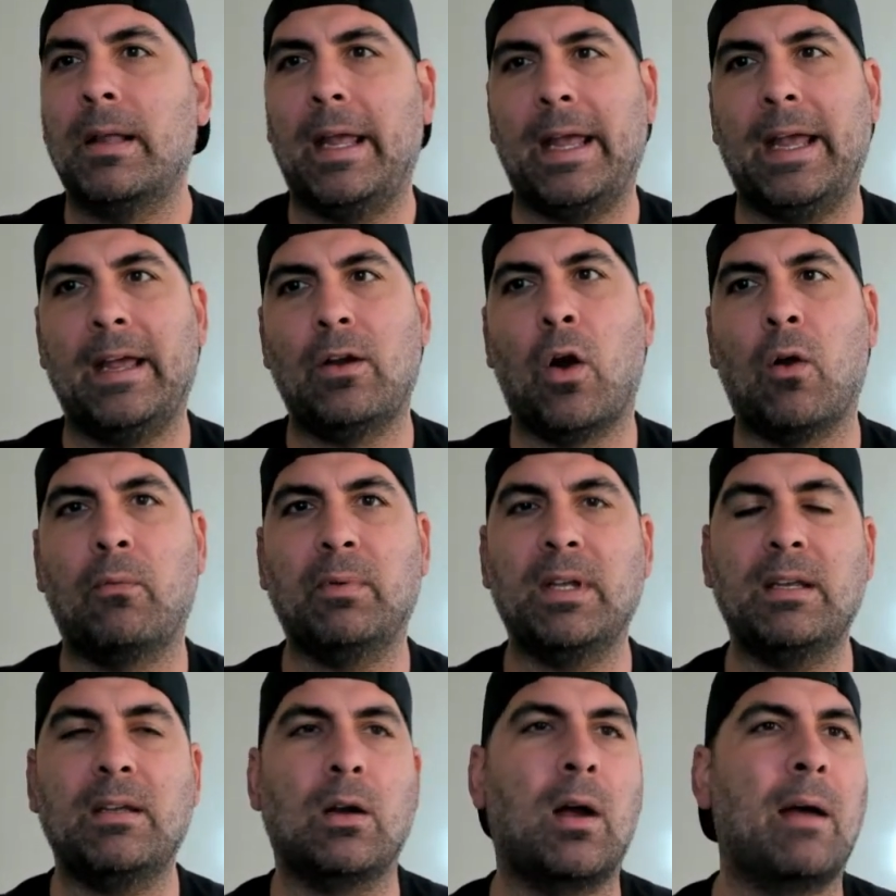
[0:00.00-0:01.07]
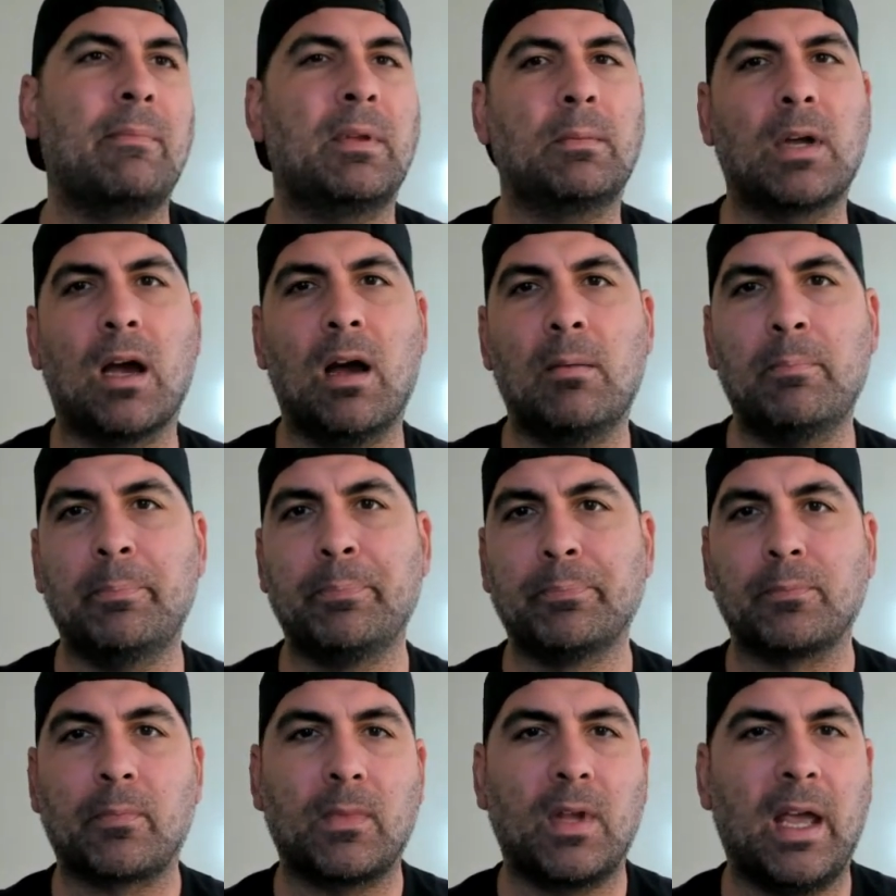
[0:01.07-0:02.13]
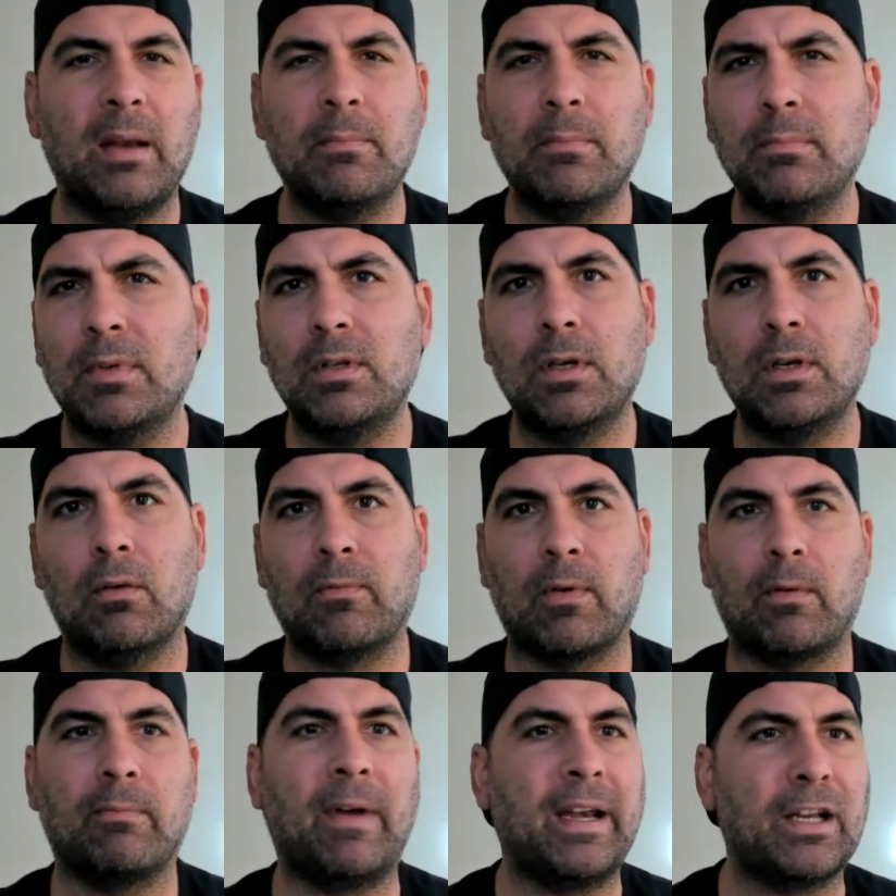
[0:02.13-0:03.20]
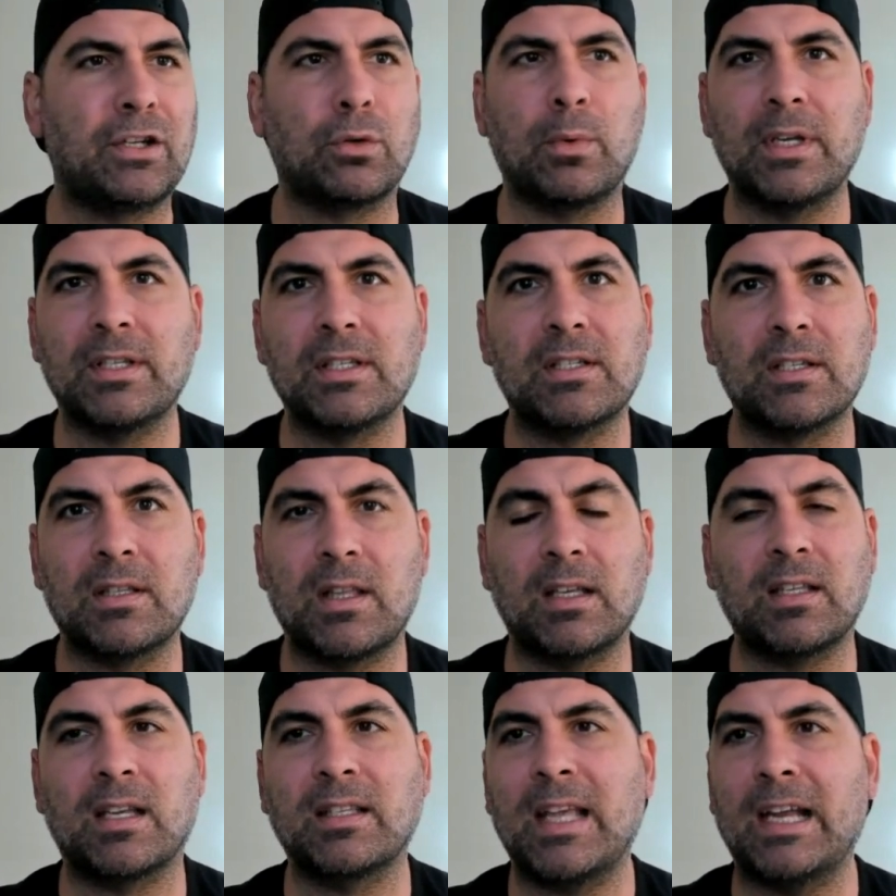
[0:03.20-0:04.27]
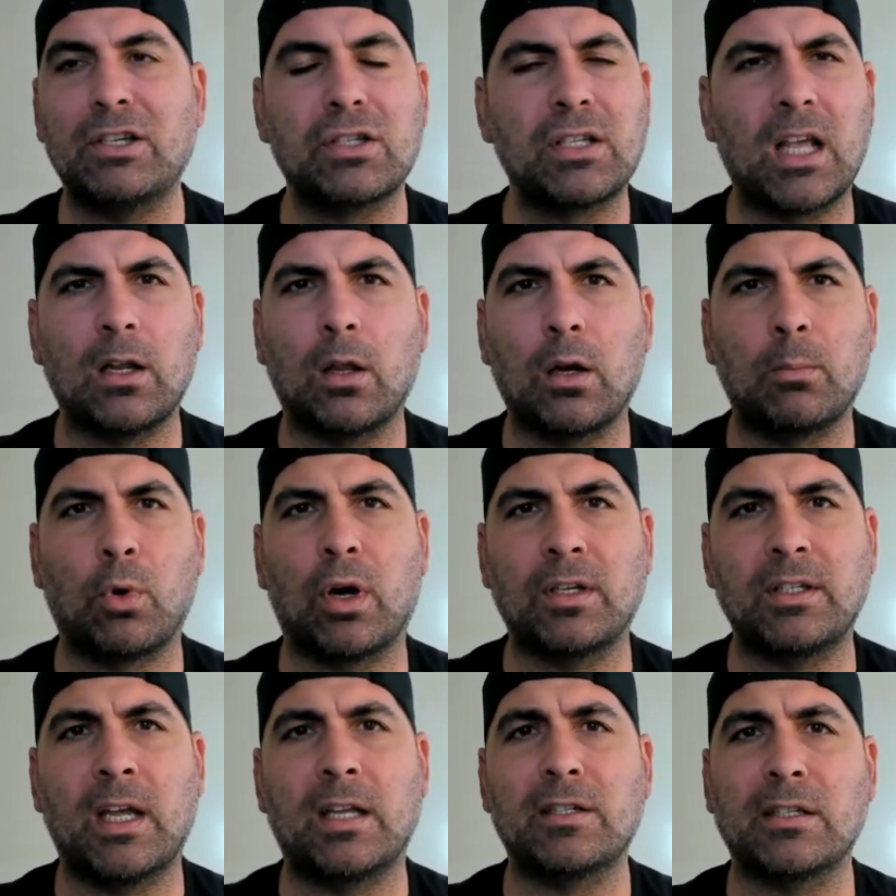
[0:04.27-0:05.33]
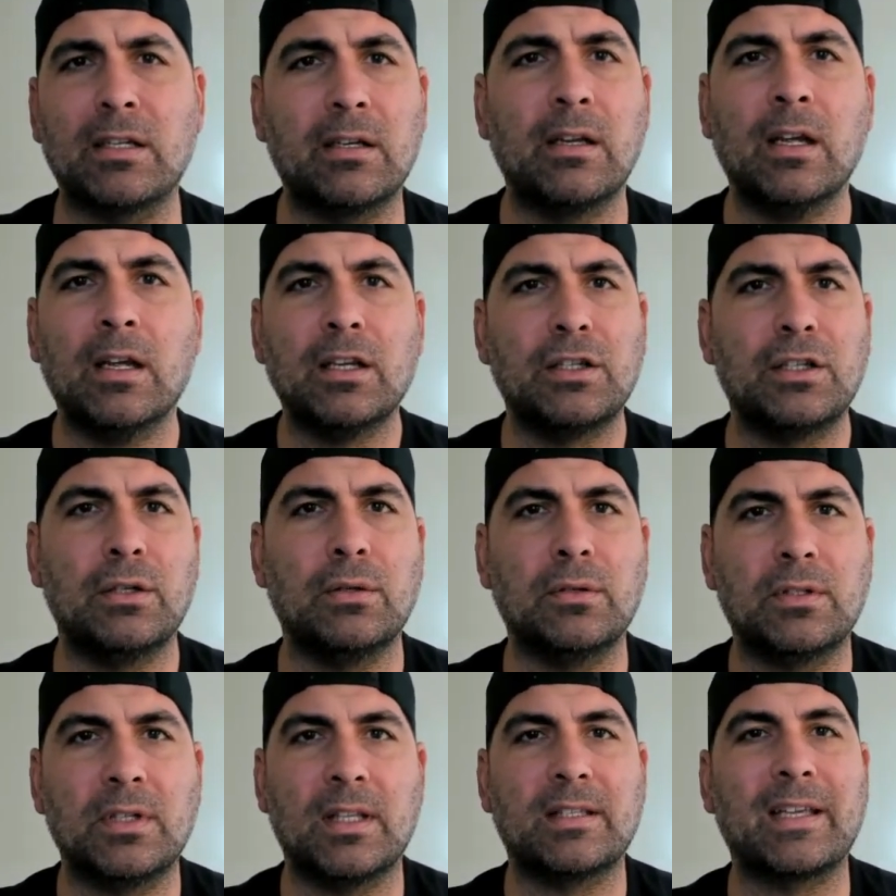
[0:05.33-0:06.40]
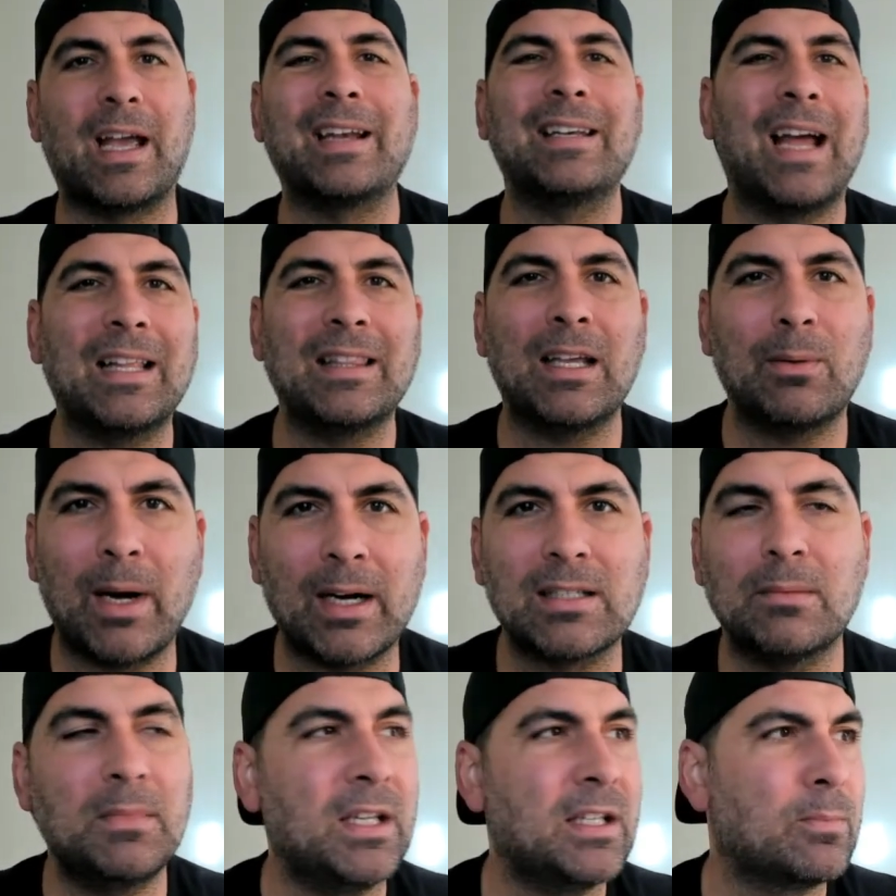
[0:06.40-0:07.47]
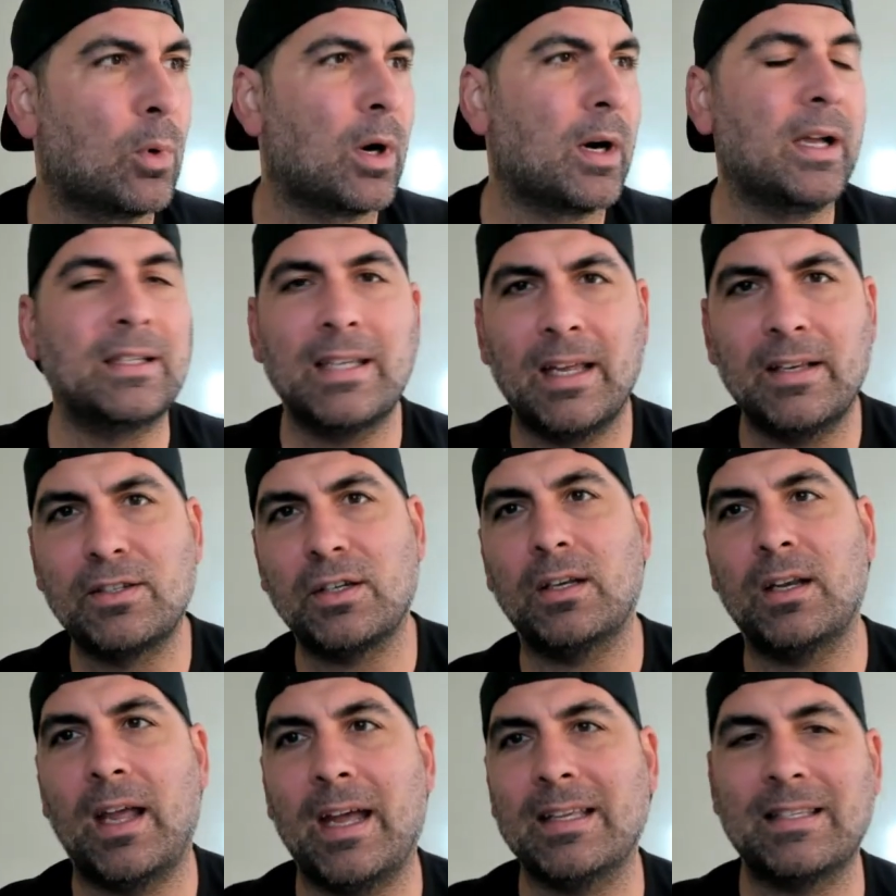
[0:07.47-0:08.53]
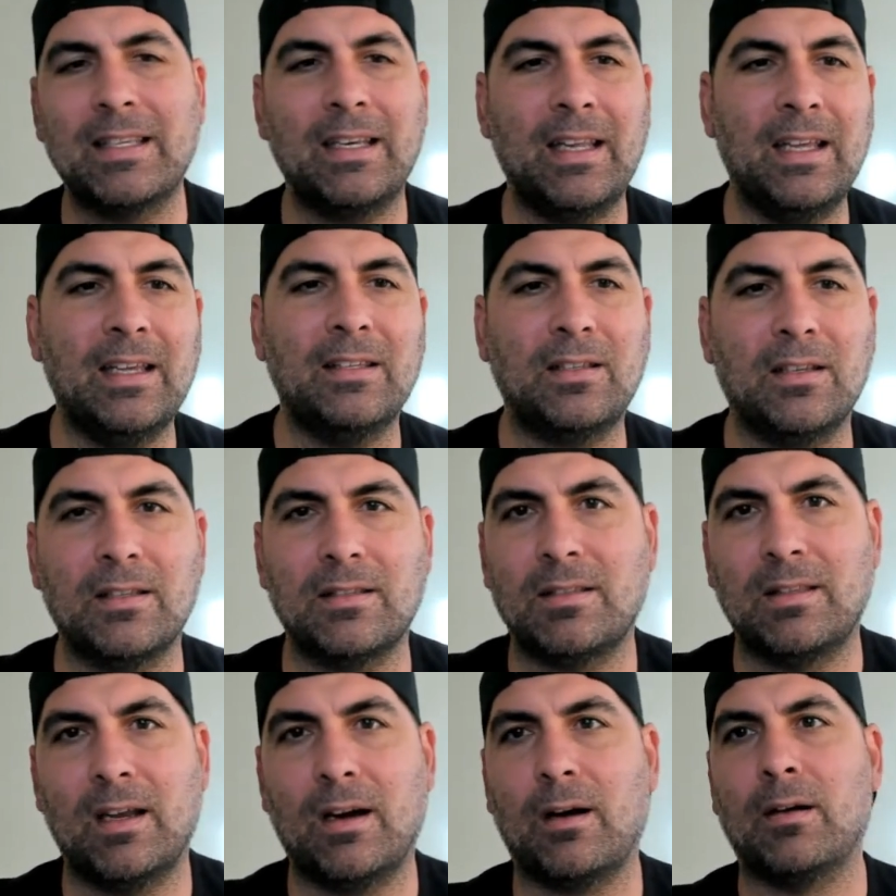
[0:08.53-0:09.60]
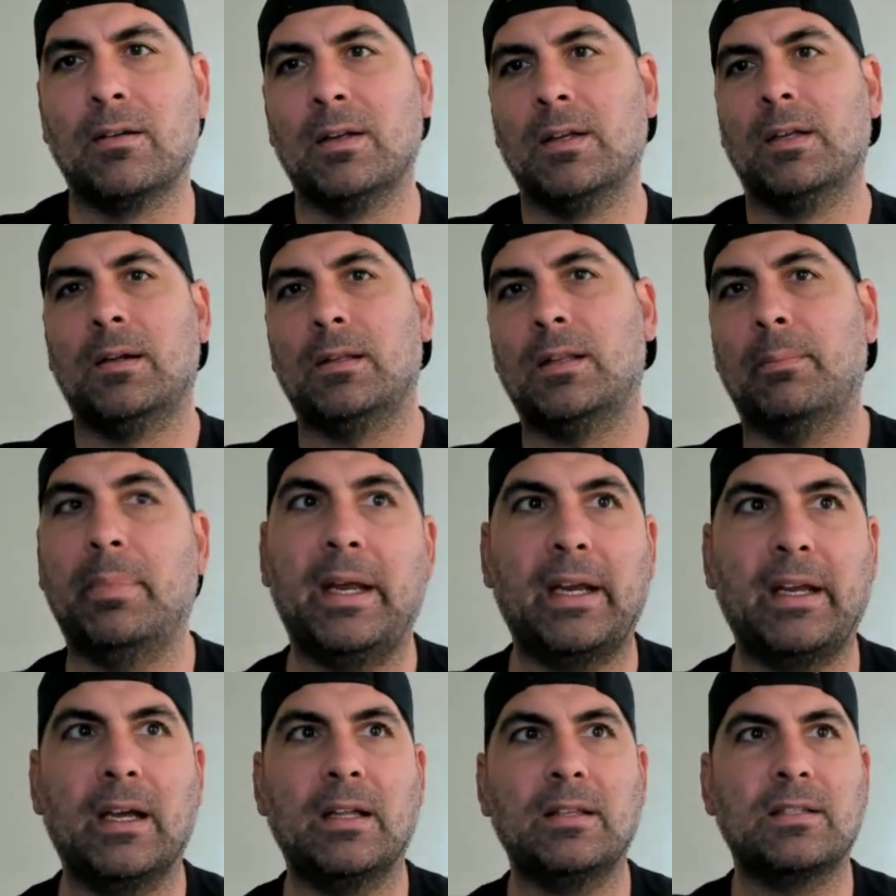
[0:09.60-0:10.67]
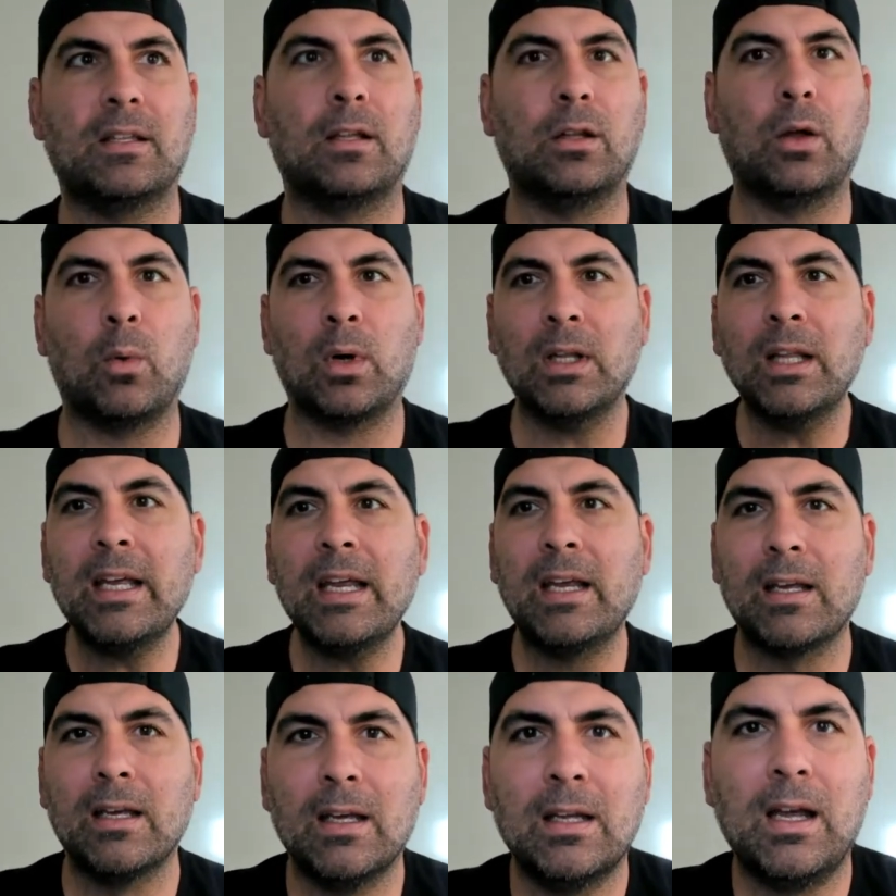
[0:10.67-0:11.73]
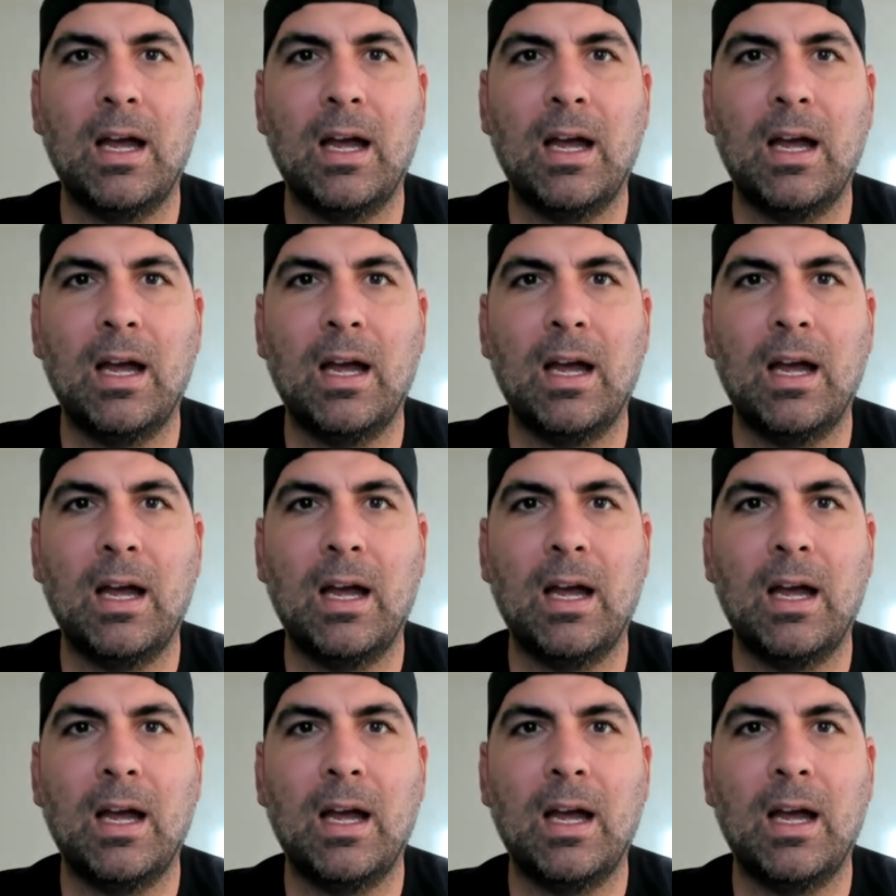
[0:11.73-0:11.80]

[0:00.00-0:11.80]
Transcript: And hopefully, have them come and, for financial reasons and things like that, just get a little more attention to the side. Not that Wrexham needs more attention as it is, because they're the big guns of the lower league,